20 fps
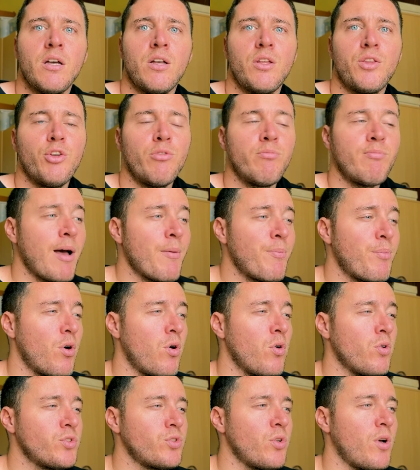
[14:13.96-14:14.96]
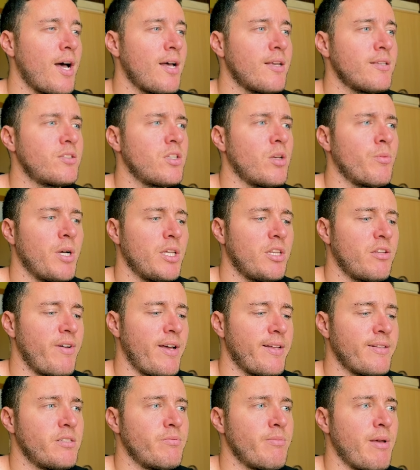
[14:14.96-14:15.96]
the map also has some
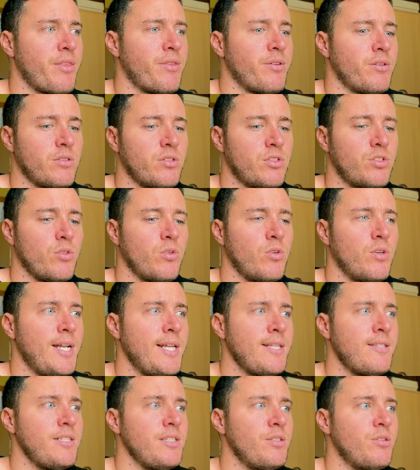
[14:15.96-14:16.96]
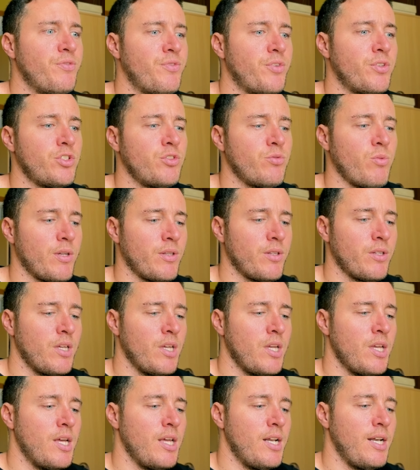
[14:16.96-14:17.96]
advanced methods. So let's see the first one.
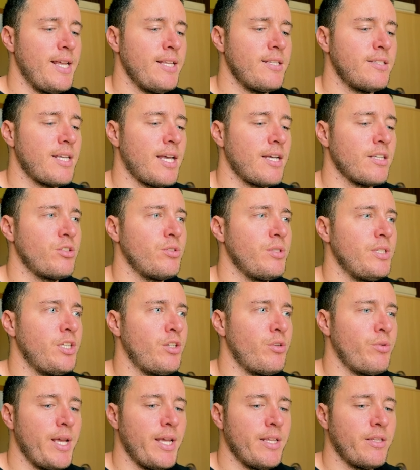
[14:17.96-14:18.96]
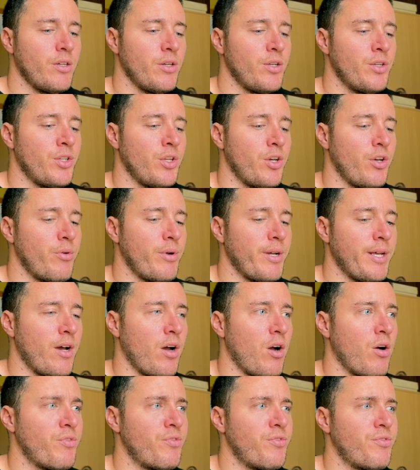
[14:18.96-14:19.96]
Let's actually create an array
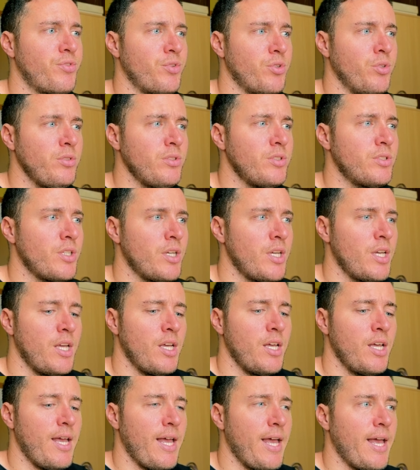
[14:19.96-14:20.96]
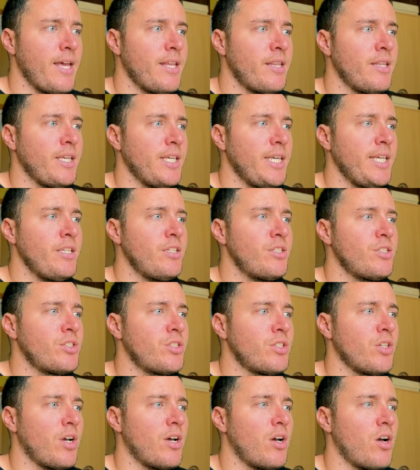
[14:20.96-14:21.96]
of fruits, and
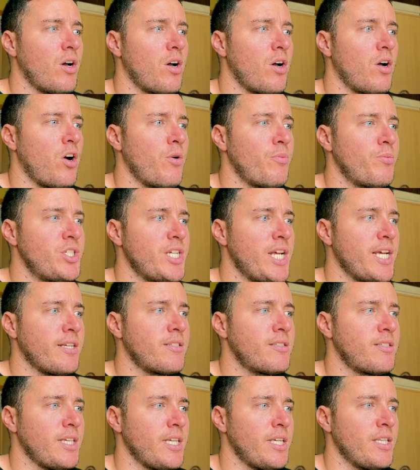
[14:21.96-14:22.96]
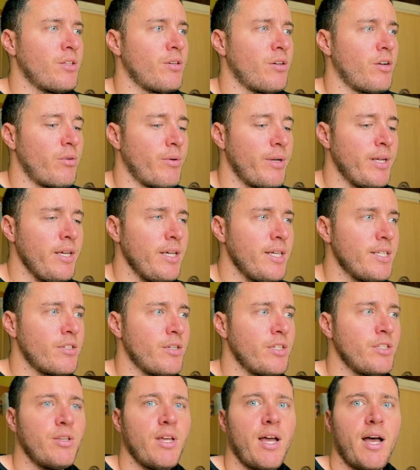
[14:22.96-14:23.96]
each object in the array is
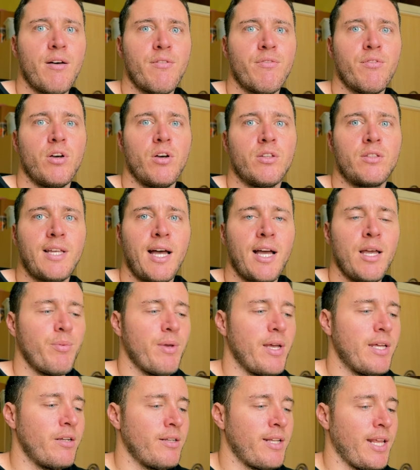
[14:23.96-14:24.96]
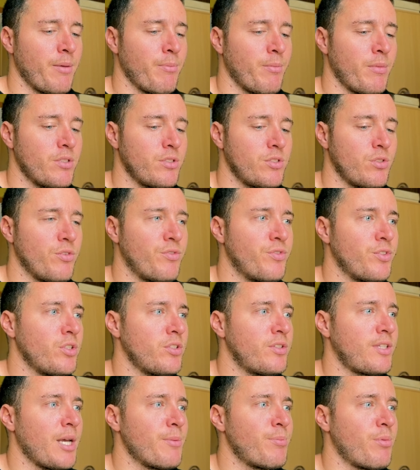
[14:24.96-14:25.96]
going to have a type and a name. So for the
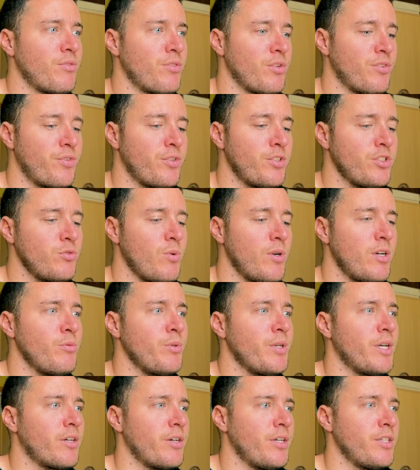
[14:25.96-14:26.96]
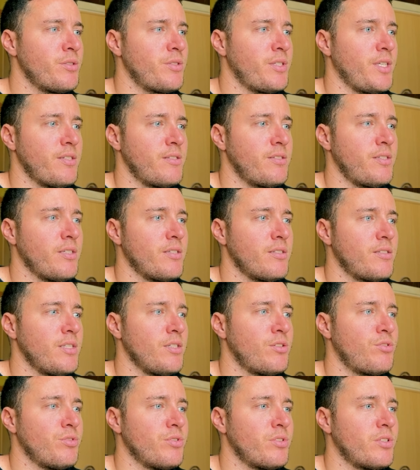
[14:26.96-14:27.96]
type of the first one, we are going to say
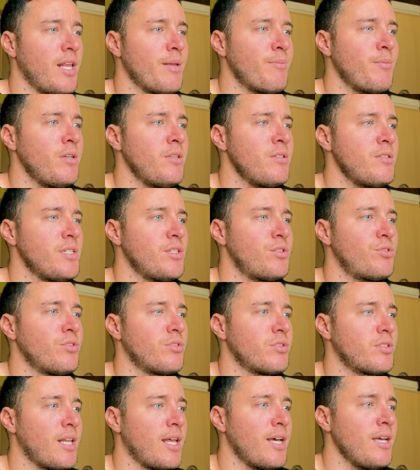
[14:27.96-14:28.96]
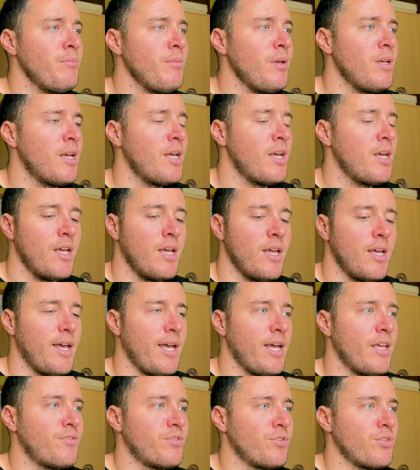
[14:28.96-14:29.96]
citrus lemon, citrus lime.
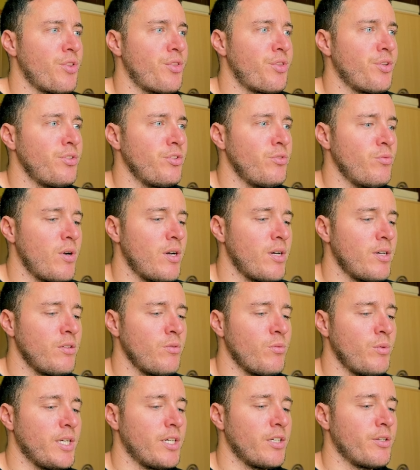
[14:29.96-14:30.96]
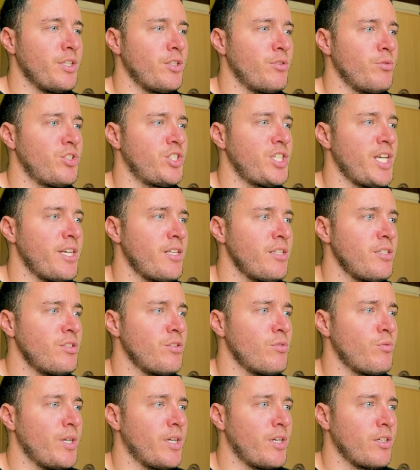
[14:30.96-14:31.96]
And for the third one, we are going to change.
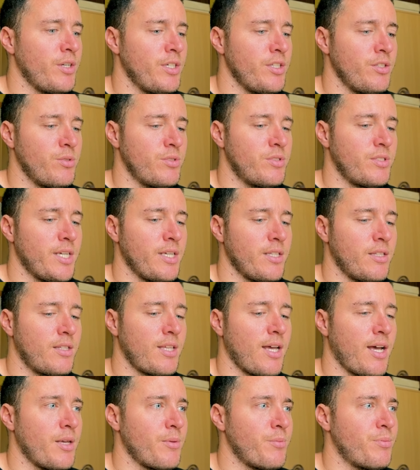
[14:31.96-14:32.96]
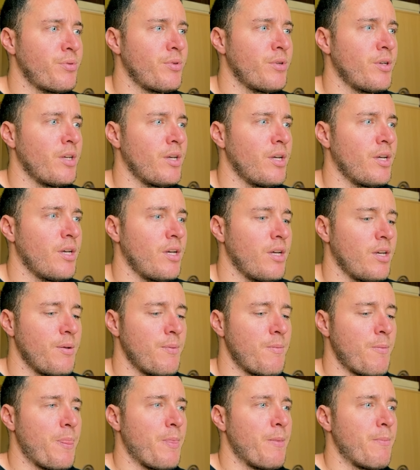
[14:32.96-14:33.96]
We are going to say type
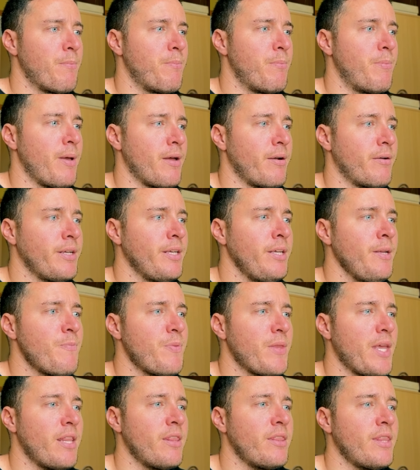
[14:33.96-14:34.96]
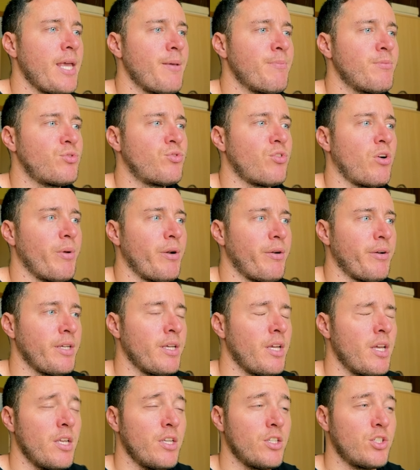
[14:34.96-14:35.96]
berry and name strawberry.
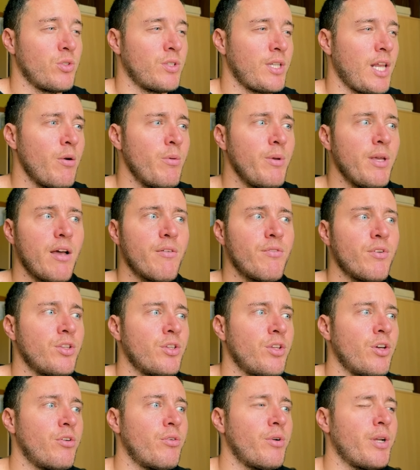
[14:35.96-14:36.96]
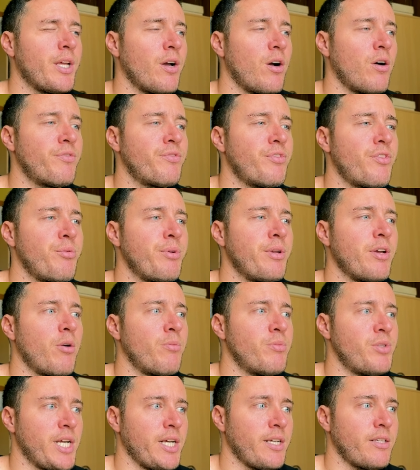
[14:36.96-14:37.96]
So now we have an array of 3
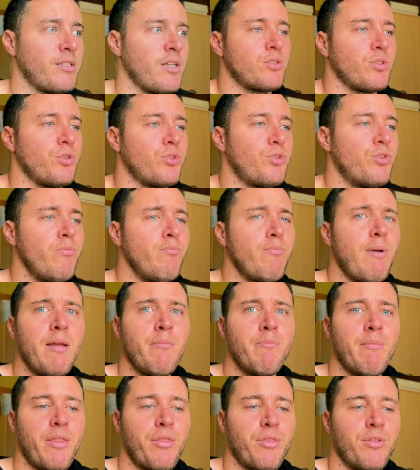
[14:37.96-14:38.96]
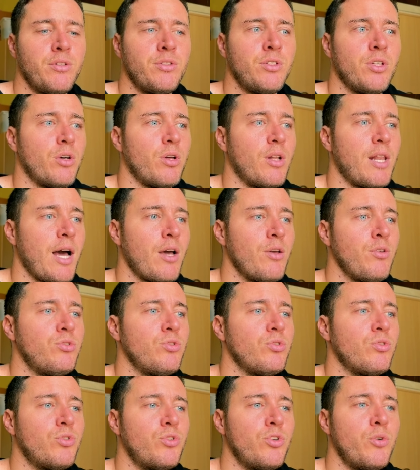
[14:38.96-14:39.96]
objects. So the group by method allows you
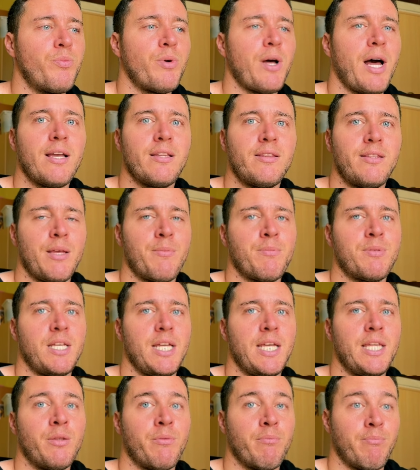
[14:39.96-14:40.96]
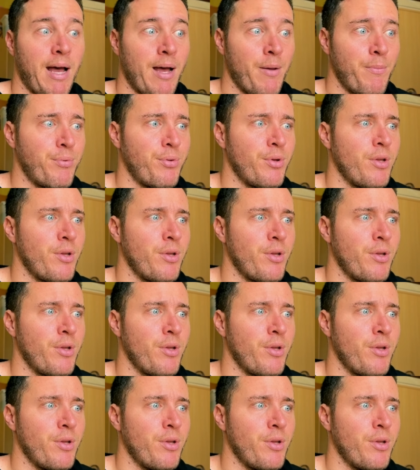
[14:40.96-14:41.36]
to group items in a map